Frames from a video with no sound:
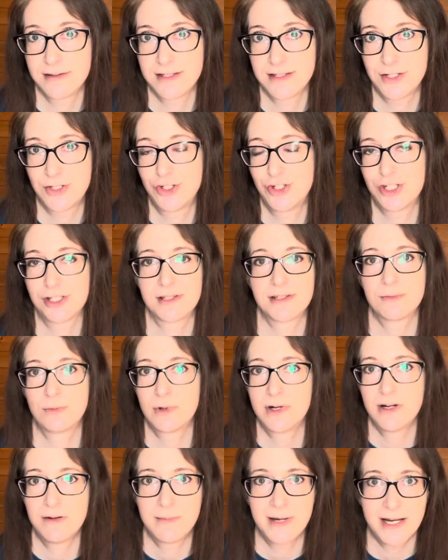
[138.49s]
It's just
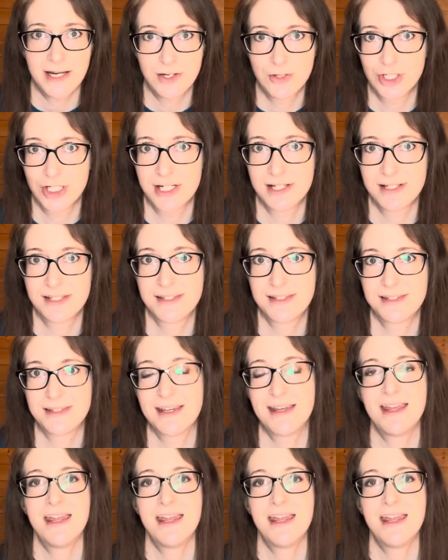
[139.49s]
one of my interests.